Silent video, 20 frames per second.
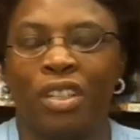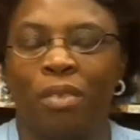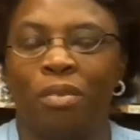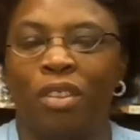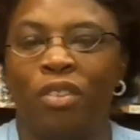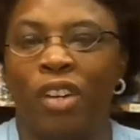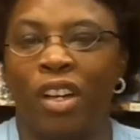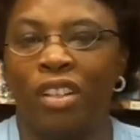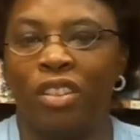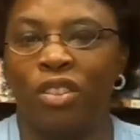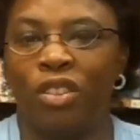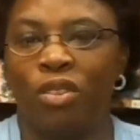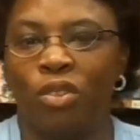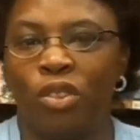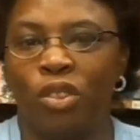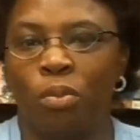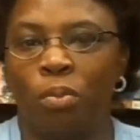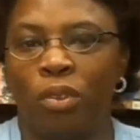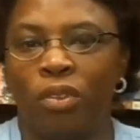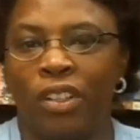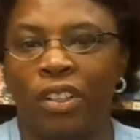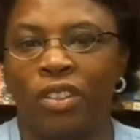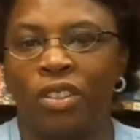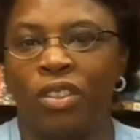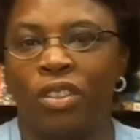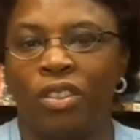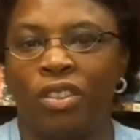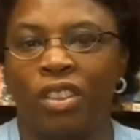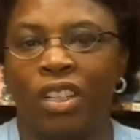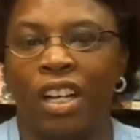I'm the volunteer
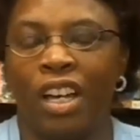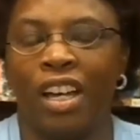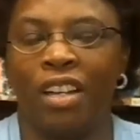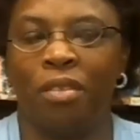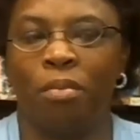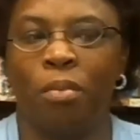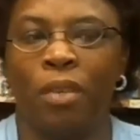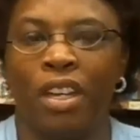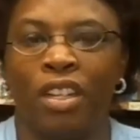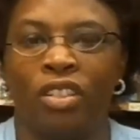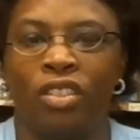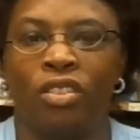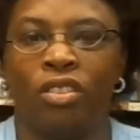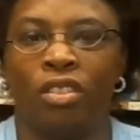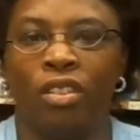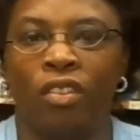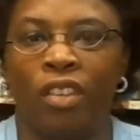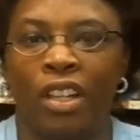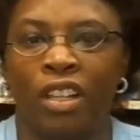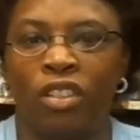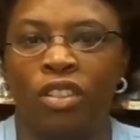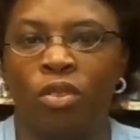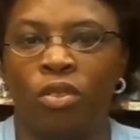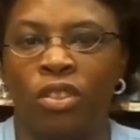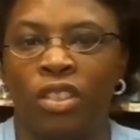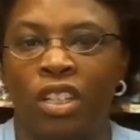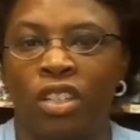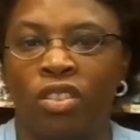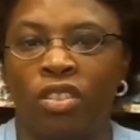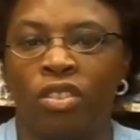supervisor. I manage the volunteer
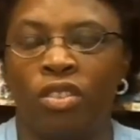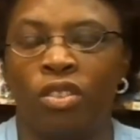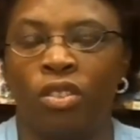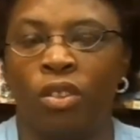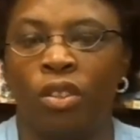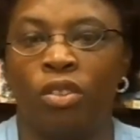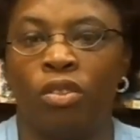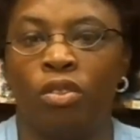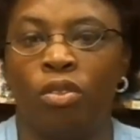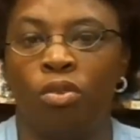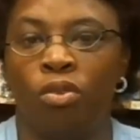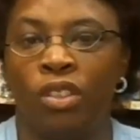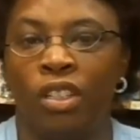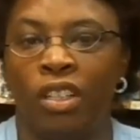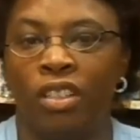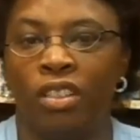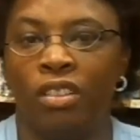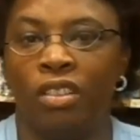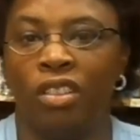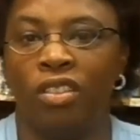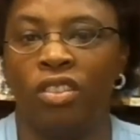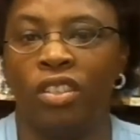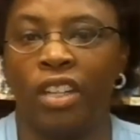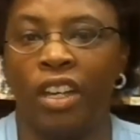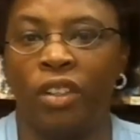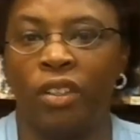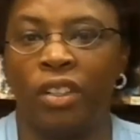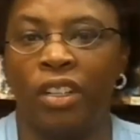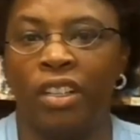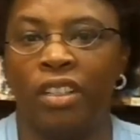sessions on Tuesdays and
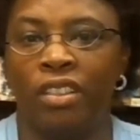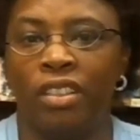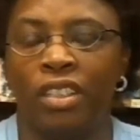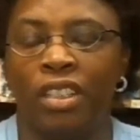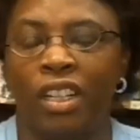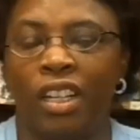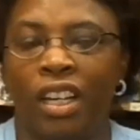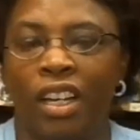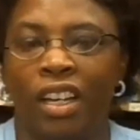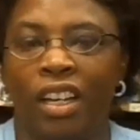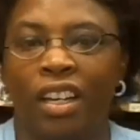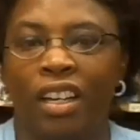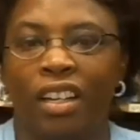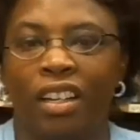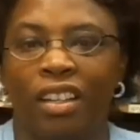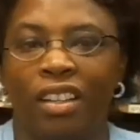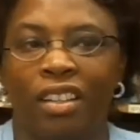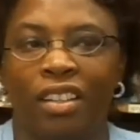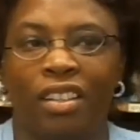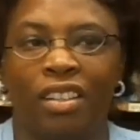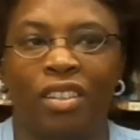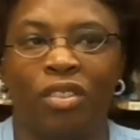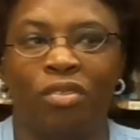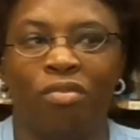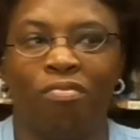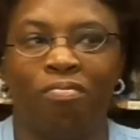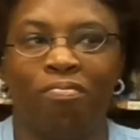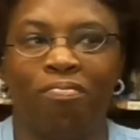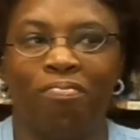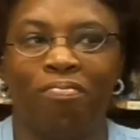Saturdays and
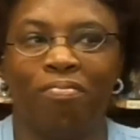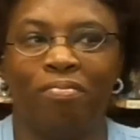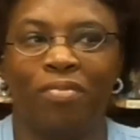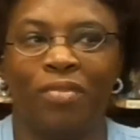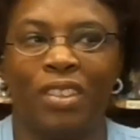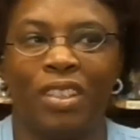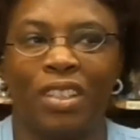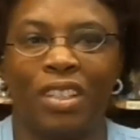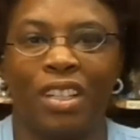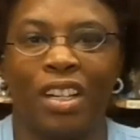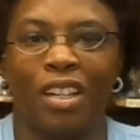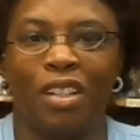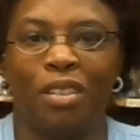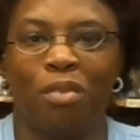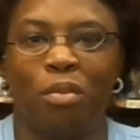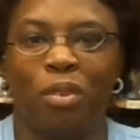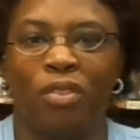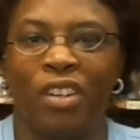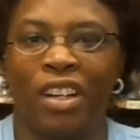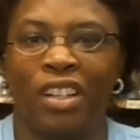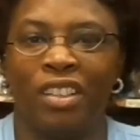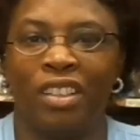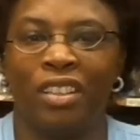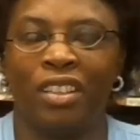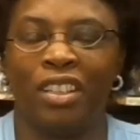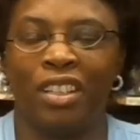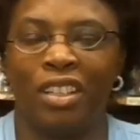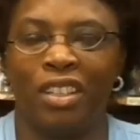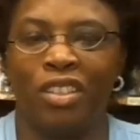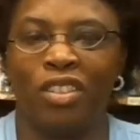kind of provide the
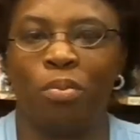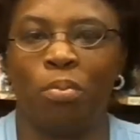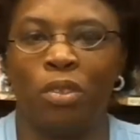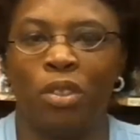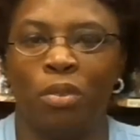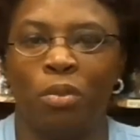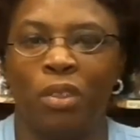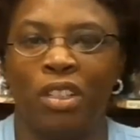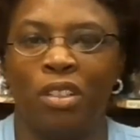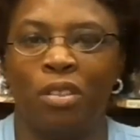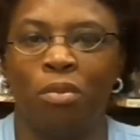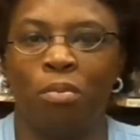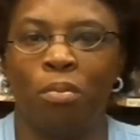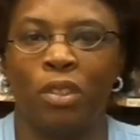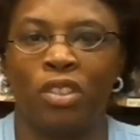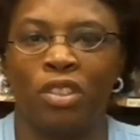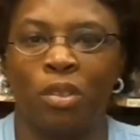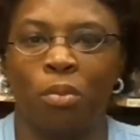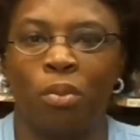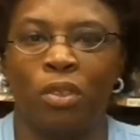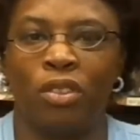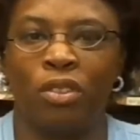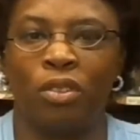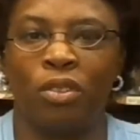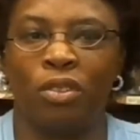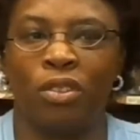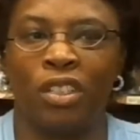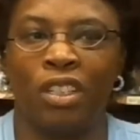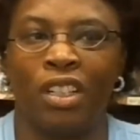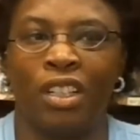linkage between Books to
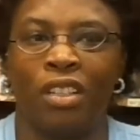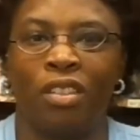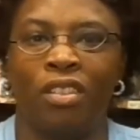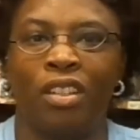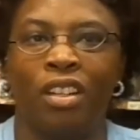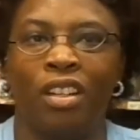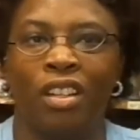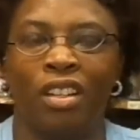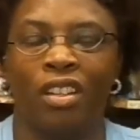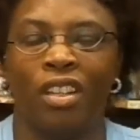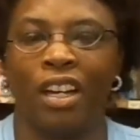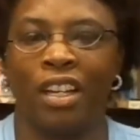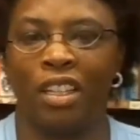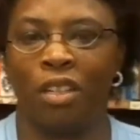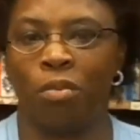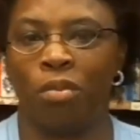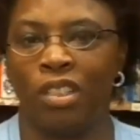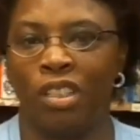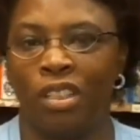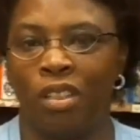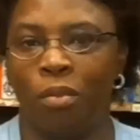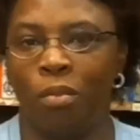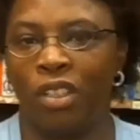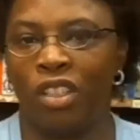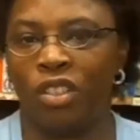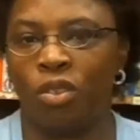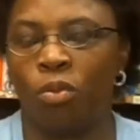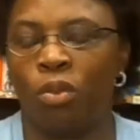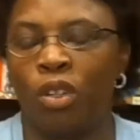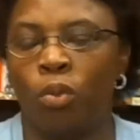Prisoners and the IMC
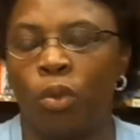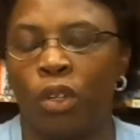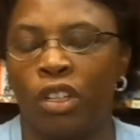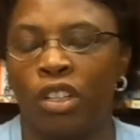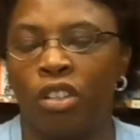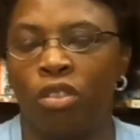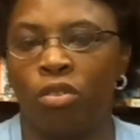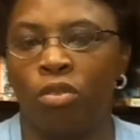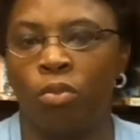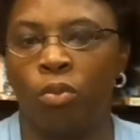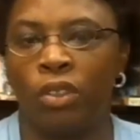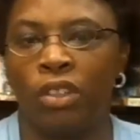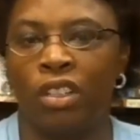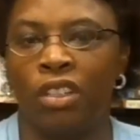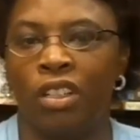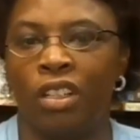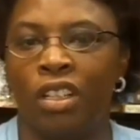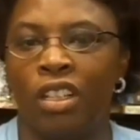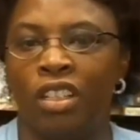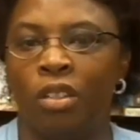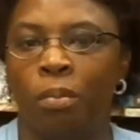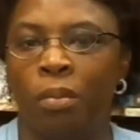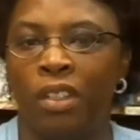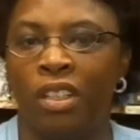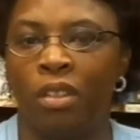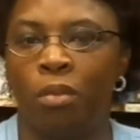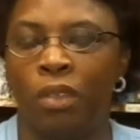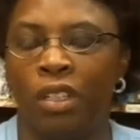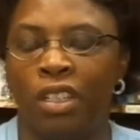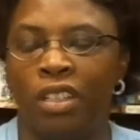because we're a working group within the
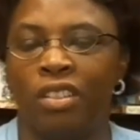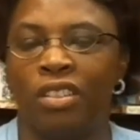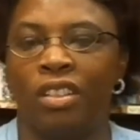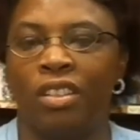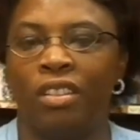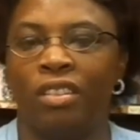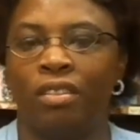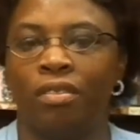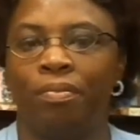Independent Media Center.